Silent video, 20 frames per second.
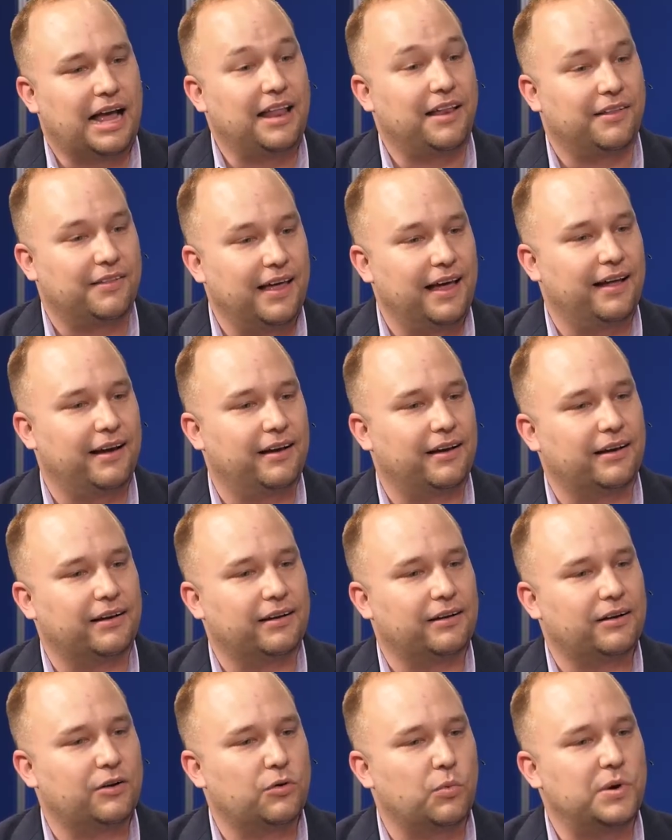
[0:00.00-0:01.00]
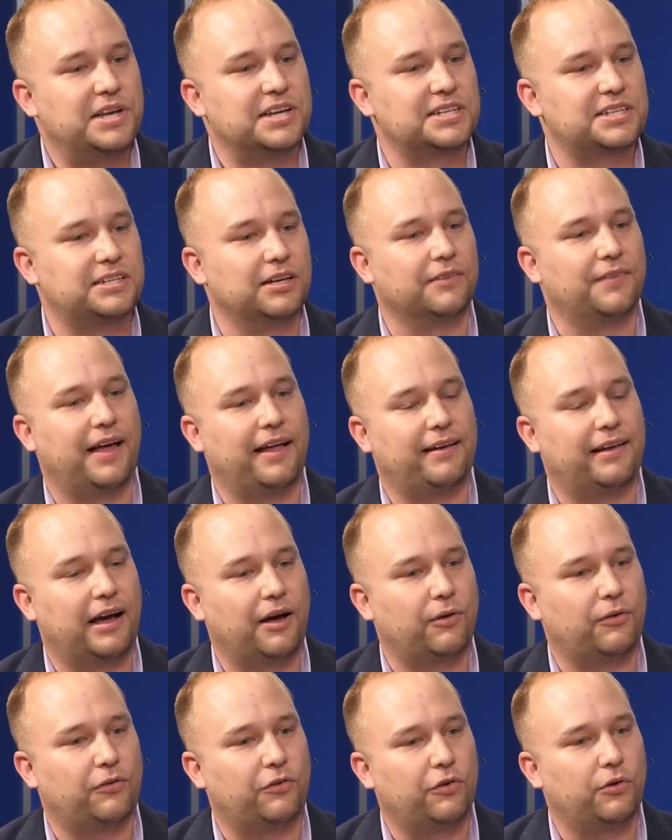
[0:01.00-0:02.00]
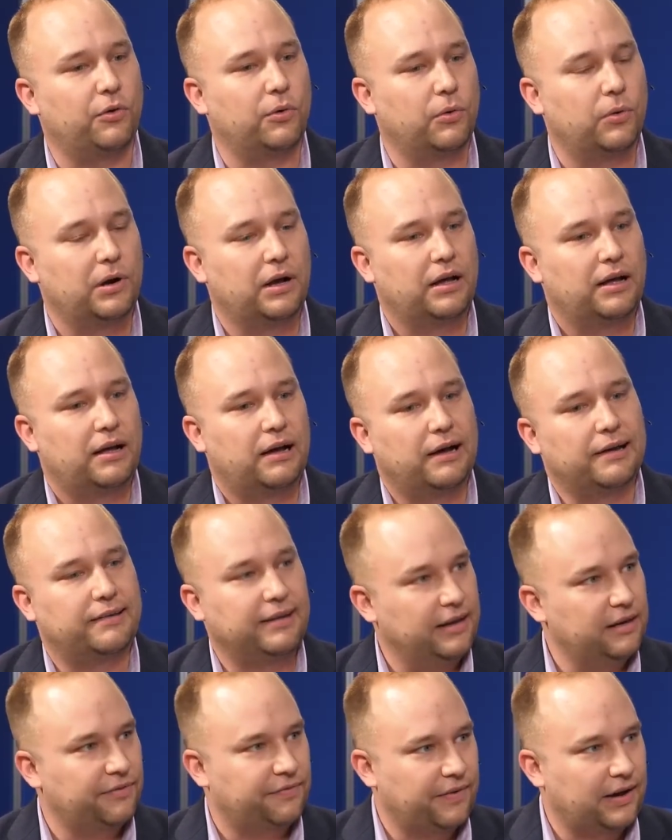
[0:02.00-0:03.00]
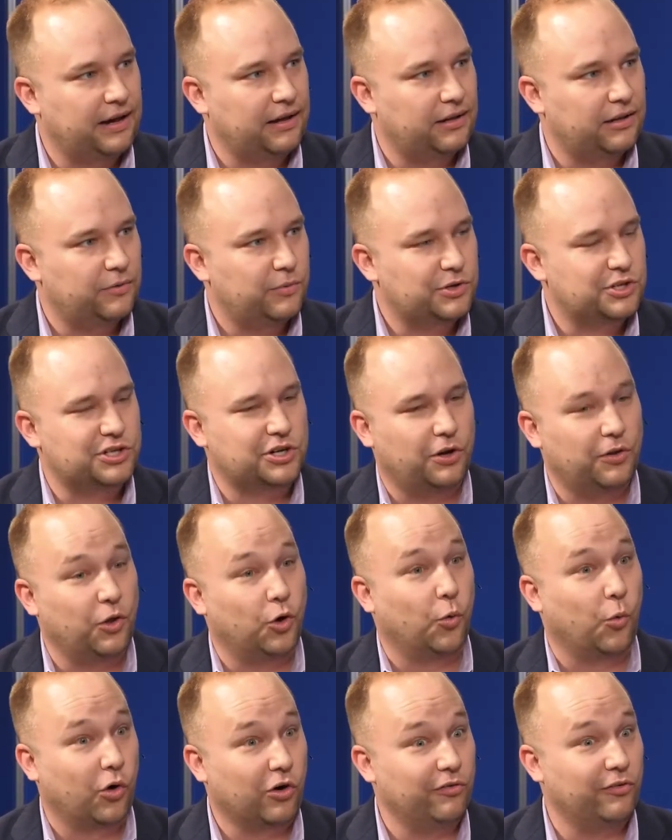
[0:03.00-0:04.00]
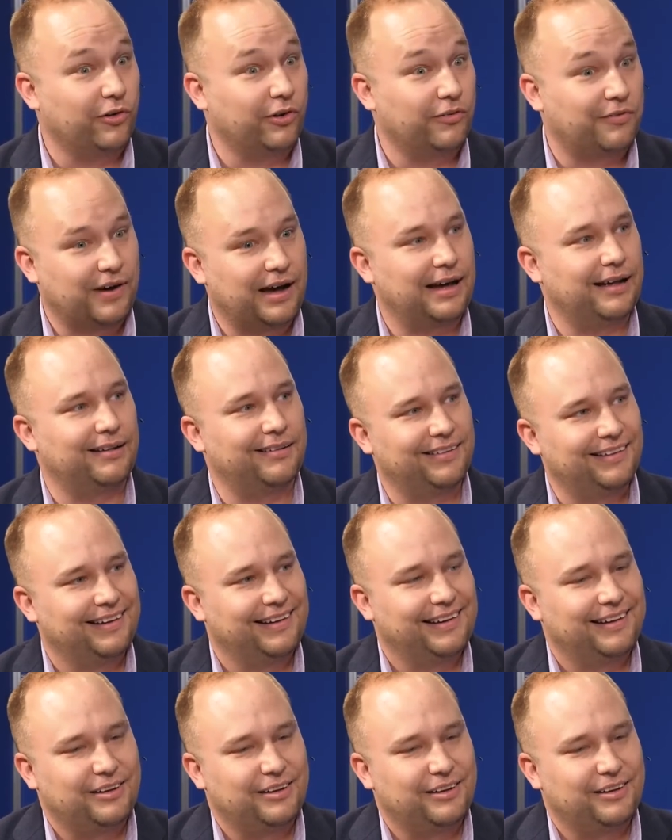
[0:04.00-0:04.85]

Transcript: And then we distill that down to a data file, which is called the WRFL file.